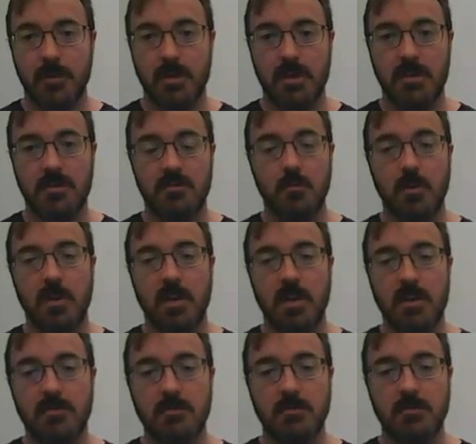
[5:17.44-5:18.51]
Okay, so we're going to
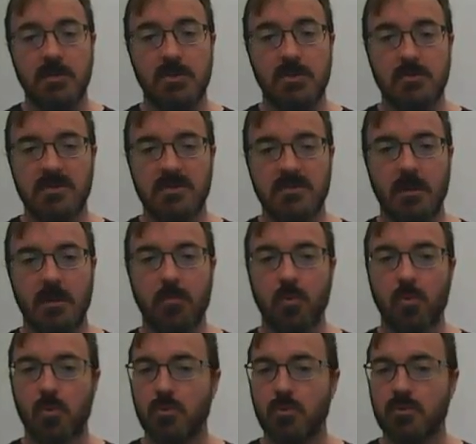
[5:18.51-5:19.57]
have some additional
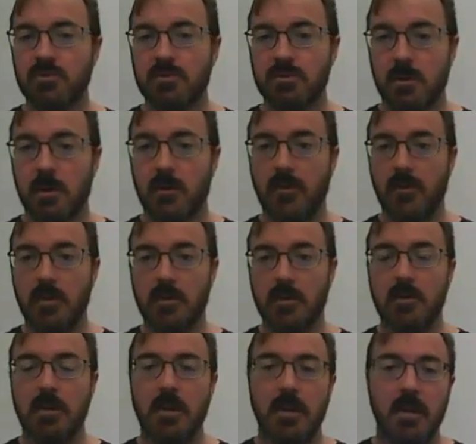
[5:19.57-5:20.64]
sub-rules on
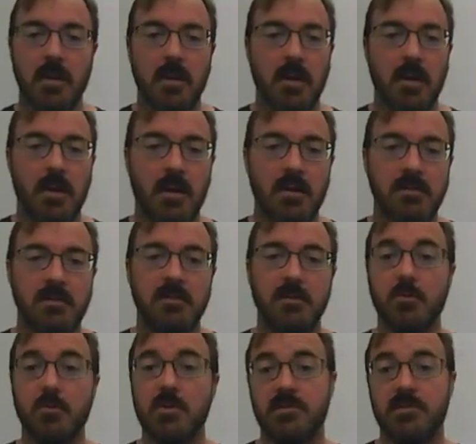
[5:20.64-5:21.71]
there to
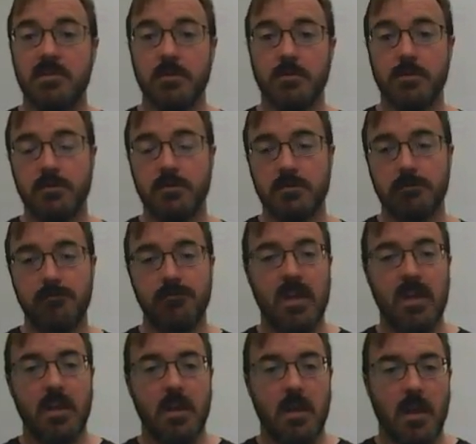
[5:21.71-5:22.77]
deal with zeros.
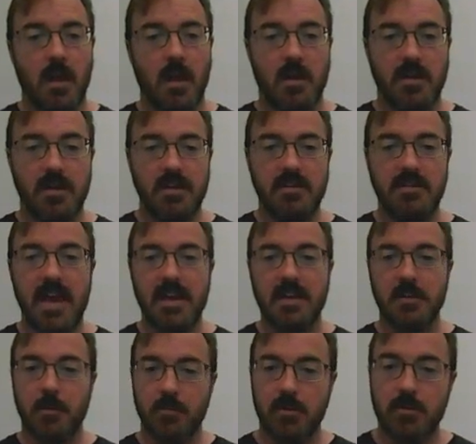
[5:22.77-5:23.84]
Exact
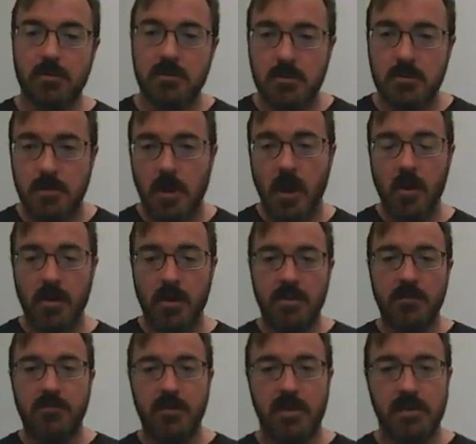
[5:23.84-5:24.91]
numbers are
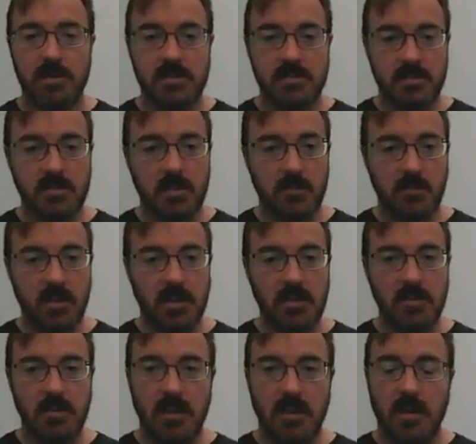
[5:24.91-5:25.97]
infinitely
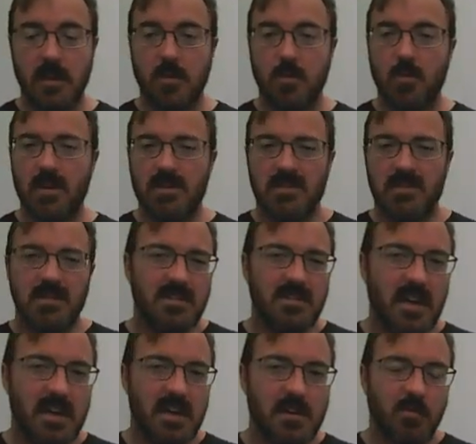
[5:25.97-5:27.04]
significant. What is an
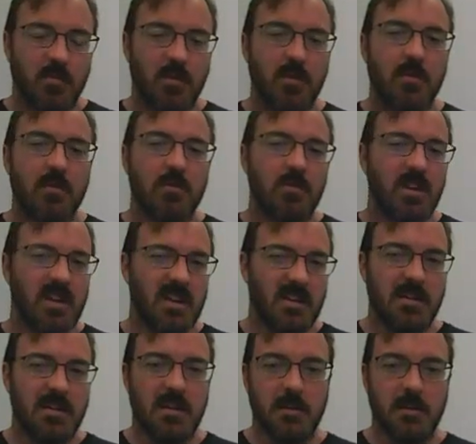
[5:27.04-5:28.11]
exact number? We'll get
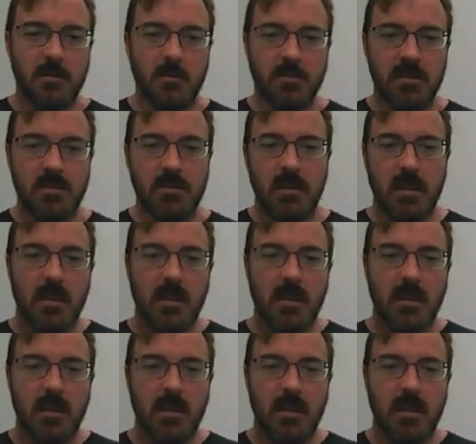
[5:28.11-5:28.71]
into that in a little bit.